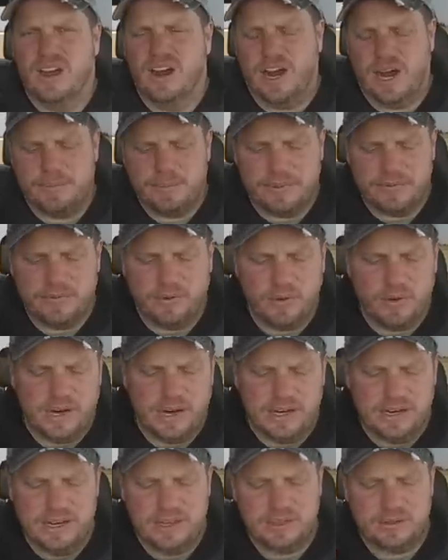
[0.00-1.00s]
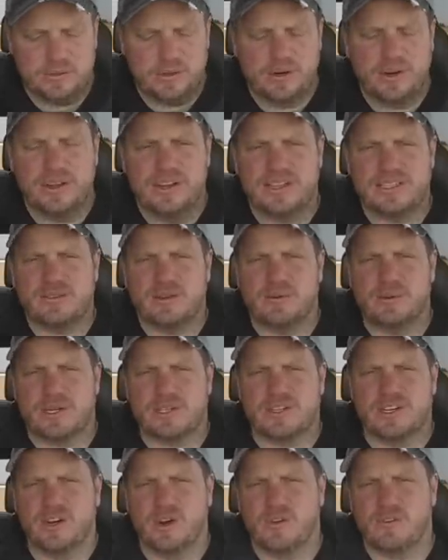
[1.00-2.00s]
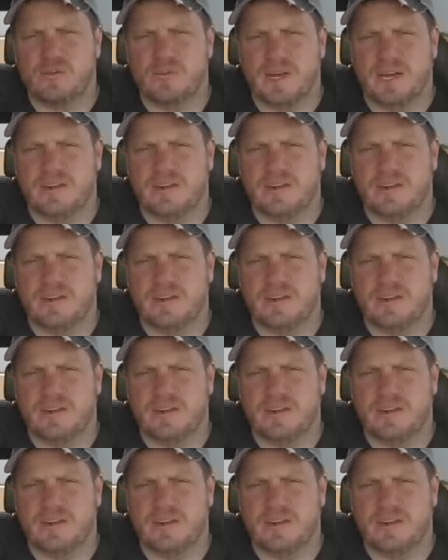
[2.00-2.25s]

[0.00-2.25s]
All right, before I hit the road on this, I want to make sure I go over